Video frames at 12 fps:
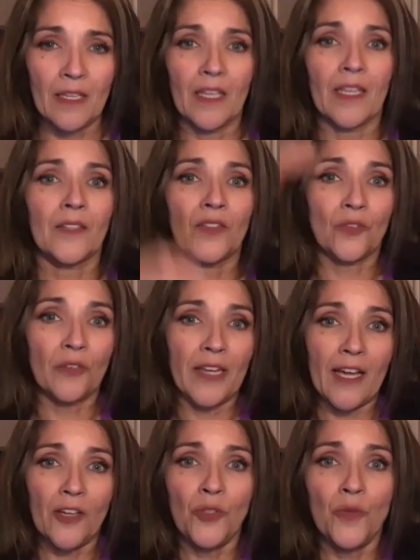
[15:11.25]
and so
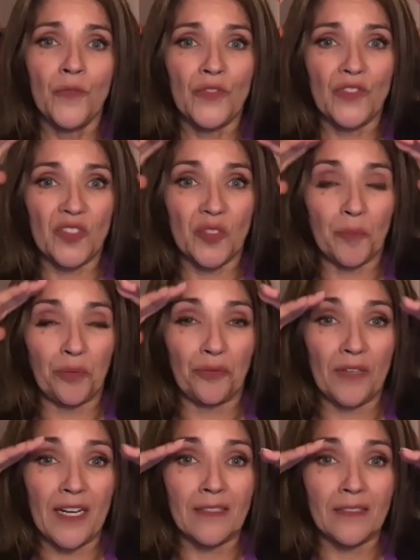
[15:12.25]
now you've
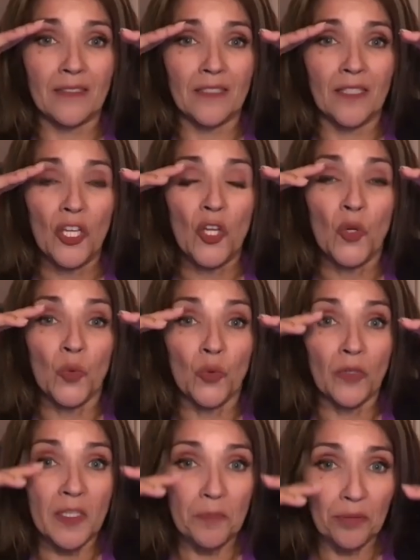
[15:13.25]
suppressed
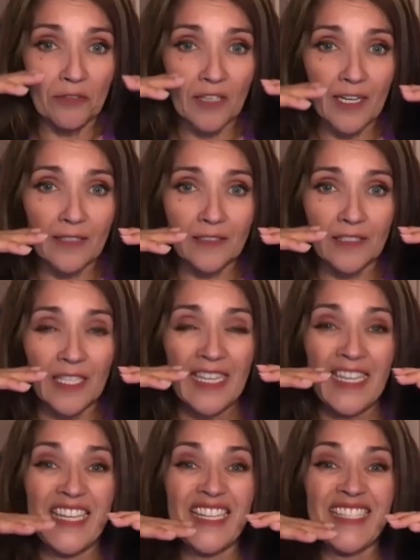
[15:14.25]
repressed
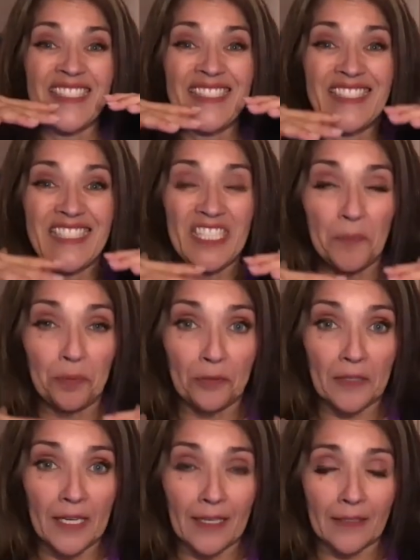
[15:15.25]
and
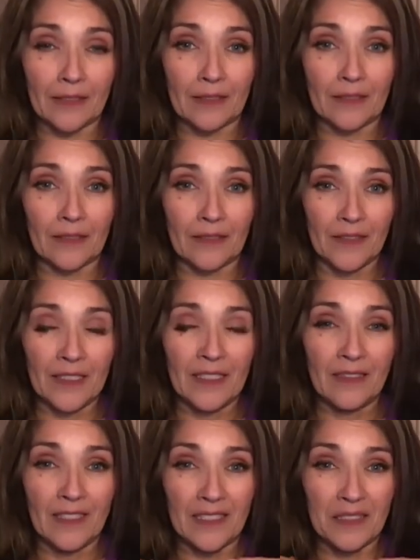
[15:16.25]
depressed
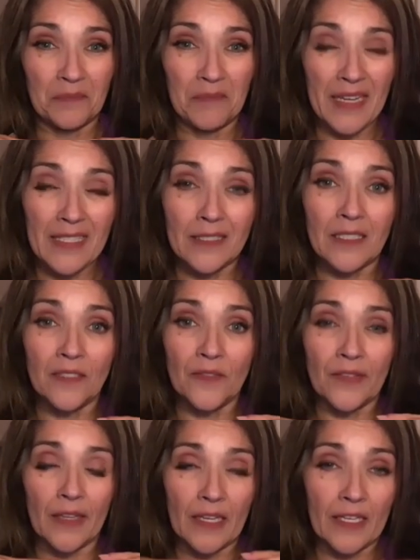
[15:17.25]
this
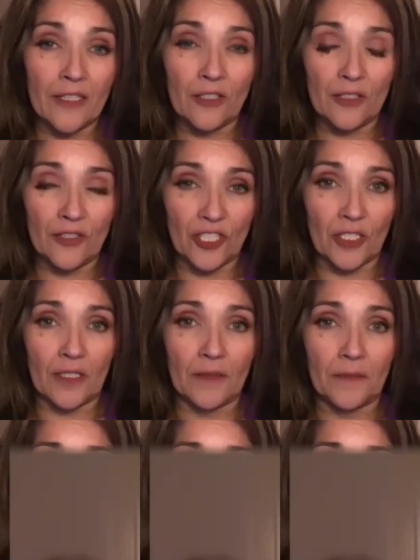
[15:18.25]
massive energy